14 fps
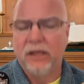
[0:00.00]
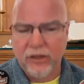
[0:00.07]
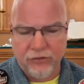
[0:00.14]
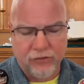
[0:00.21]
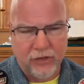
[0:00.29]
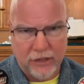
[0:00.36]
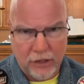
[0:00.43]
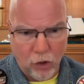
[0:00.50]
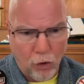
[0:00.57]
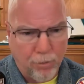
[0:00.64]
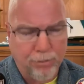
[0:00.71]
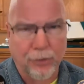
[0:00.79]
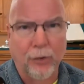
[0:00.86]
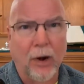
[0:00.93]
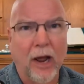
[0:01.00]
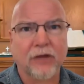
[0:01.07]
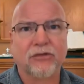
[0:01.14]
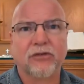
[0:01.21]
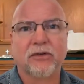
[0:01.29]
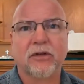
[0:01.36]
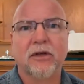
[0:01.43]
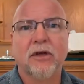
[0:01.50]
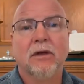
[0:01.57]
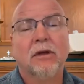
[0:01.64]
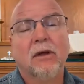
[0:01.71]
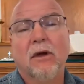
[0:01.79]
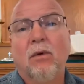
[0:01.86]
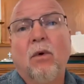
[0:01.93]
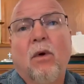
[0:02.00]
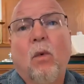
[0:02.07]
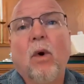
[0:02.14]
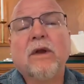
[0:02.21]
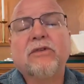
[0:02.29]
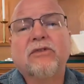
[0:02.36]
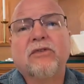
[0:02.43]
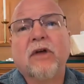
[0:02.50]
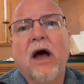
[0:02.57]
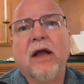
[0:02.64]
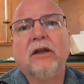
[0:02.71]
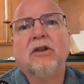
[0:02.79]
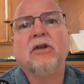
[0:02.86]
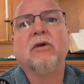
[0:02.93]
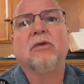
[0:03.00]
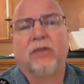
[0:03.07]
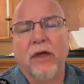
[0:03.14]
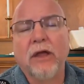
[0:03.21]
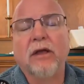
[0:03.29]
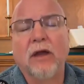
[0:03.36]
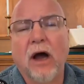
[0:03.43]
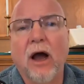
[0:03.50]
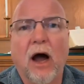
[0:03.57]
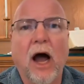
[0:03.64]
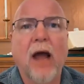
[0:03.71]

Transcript: is the oppressed. Well, what side do you think?